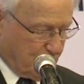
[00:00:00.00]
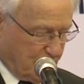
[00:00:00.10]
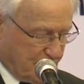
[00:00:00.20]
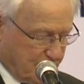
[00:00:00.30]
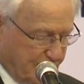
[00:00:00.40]
will
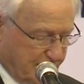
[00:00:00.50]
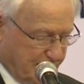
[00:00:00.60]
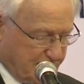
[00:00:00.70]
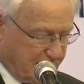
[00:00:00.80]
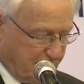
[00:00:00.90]

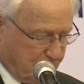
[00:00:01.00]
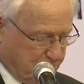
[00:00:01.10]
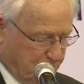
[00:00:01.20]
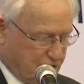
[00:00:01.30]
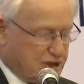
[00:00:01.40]
increasingly share
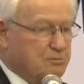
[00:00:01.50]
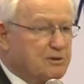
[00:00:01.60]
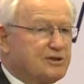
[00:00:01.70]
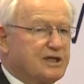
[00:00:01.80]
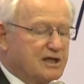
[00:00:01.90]

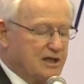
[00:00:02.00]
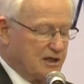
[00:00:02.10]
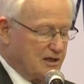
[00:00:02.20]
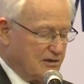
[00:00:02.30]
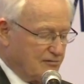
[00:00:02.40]
responsibility
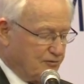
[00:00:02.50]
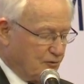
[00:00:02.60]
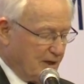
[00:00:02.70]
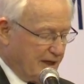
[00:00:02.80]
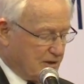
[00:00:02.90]

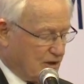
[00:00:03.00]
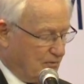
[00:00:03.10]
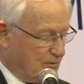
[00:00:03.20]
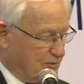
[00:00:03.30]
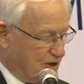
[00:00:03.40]
for our
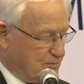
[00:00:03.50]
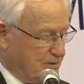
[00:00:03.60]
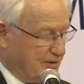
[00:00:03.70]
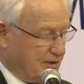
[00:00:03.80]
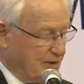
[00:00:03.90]
common
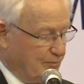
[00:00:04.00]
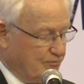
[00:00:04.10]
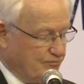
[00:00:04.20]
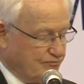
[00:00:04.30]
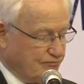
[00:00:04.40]
prosperity.
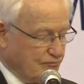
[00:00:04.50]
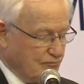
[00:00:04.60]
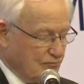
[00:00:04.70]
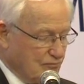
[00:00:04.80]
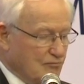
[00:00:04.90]

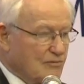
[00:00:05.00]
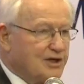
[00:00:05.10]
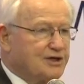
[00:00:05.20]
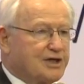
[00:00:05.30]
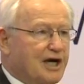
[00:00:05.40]

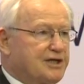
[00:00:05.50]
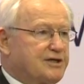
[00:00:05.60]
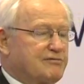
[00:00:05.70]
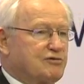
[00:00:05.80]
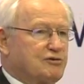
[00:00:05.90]

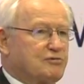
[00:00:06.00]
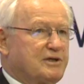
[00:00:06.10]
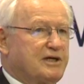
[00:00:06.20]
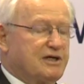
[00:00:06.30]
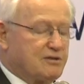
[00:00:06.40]
Education, of course, we're
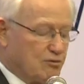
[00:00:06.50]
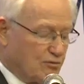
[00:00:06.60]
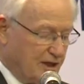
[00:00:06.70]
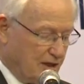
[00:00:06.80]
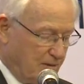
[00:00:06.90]
here
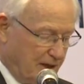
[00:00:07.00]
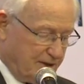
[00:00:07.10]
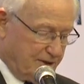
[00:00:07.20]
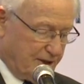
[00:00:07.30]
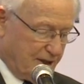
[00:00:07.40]
talking about
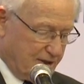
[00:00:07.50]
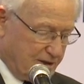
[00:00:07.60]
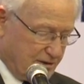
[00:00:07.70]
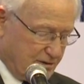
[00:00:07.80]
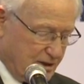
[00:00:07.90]

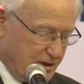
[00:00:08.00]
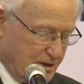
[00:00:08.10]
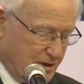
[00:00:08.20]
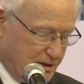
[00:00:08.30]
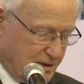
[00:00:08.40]
education.
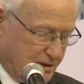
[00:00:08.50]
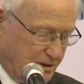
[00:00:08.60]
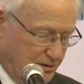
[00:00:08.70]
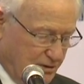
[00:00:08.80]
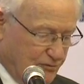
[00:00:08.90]
The
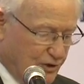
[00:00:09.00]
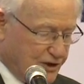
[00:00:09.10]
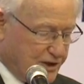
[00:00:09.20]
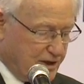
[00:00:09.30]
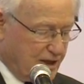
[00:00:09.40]

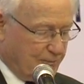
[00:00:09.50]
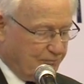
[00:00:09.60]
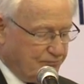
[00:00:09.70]
university here